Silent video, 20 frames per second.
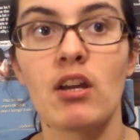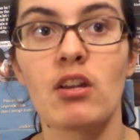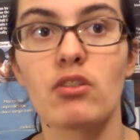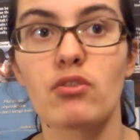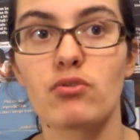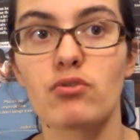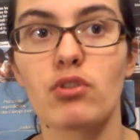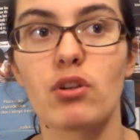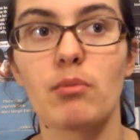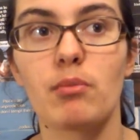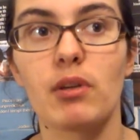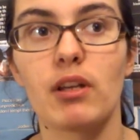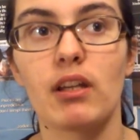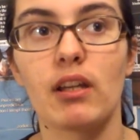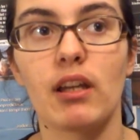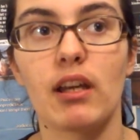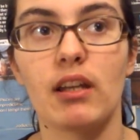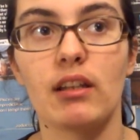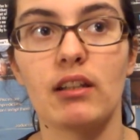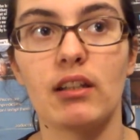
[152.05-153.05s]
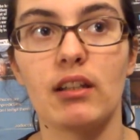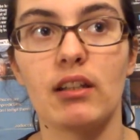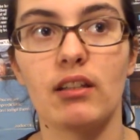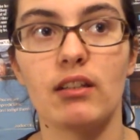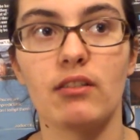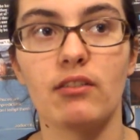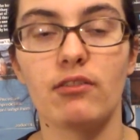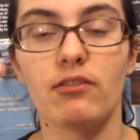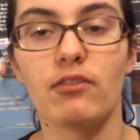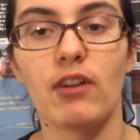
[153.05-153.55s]
trim it and then
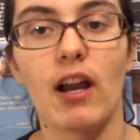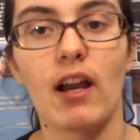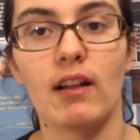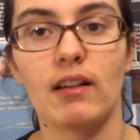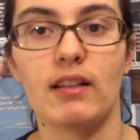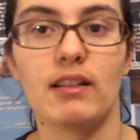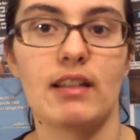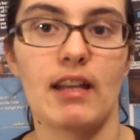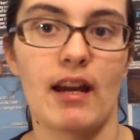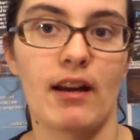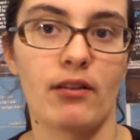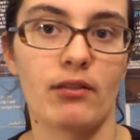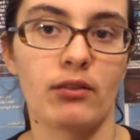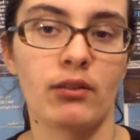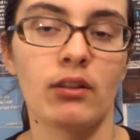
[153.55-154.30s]
file it down.